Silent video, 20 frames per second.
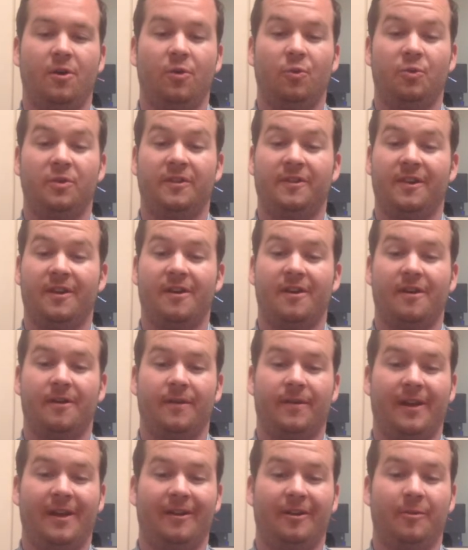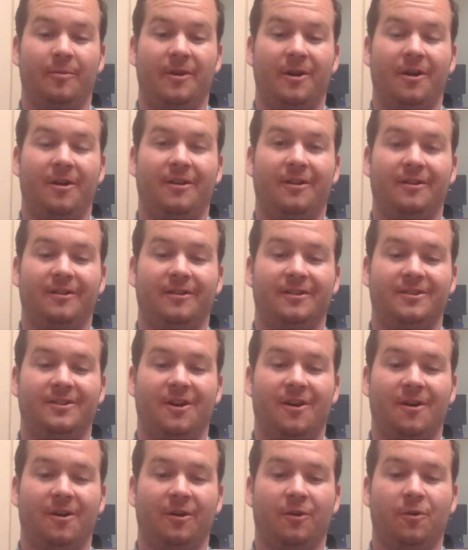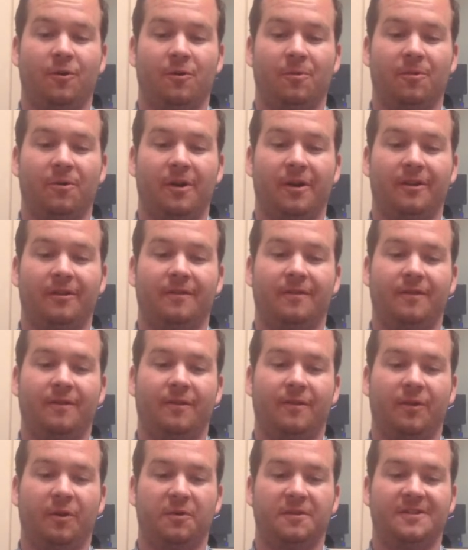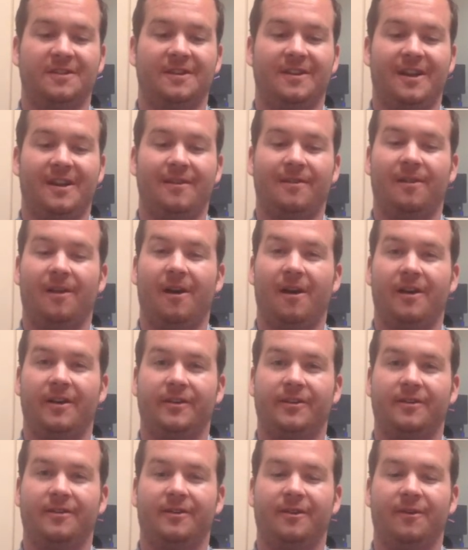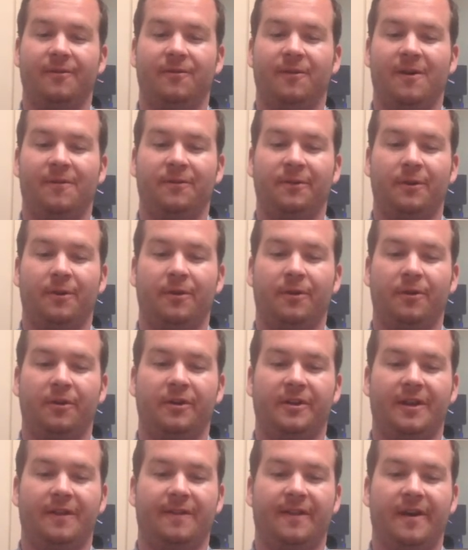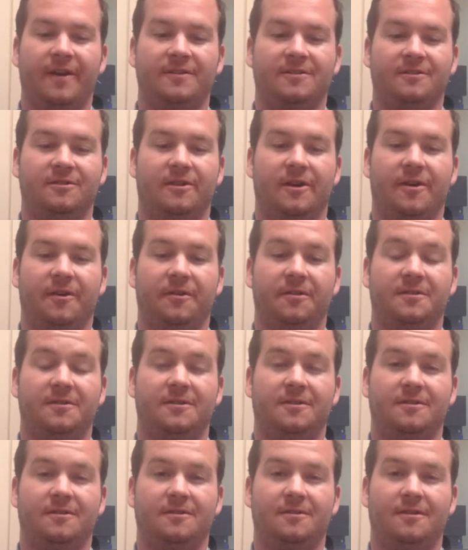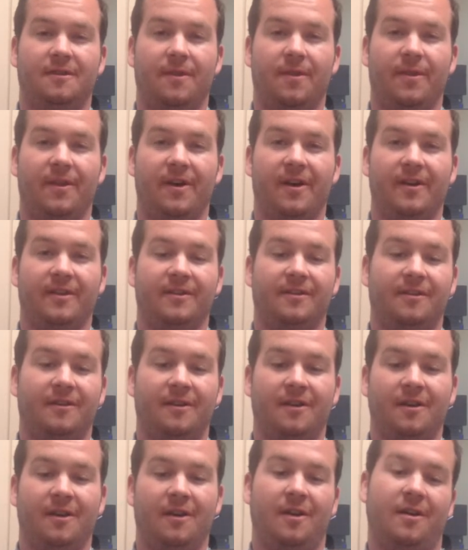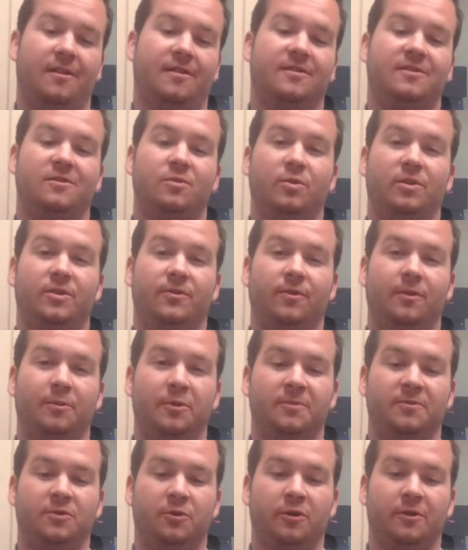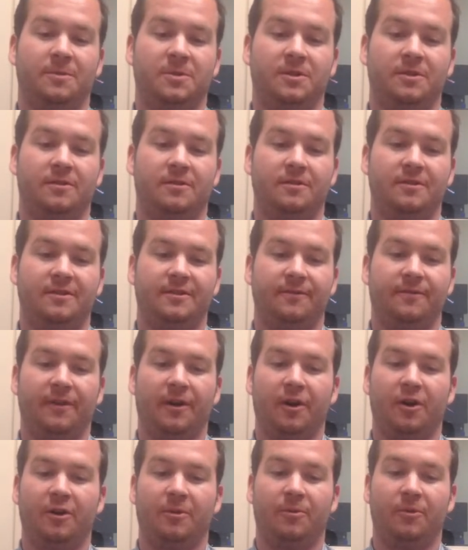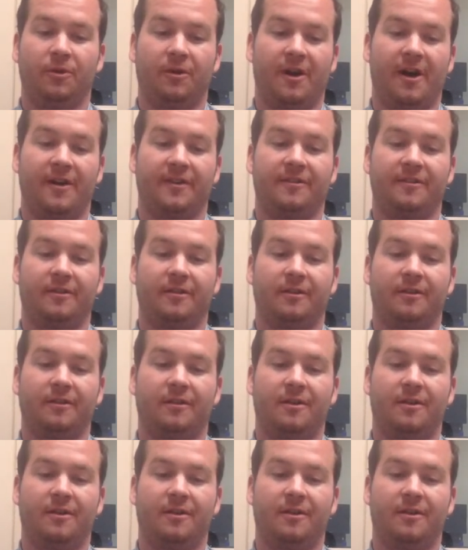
We saw that in American Guitar Incorporated, there was a net loss of roughly $38,000. Thus, a switch from absorption to variable costing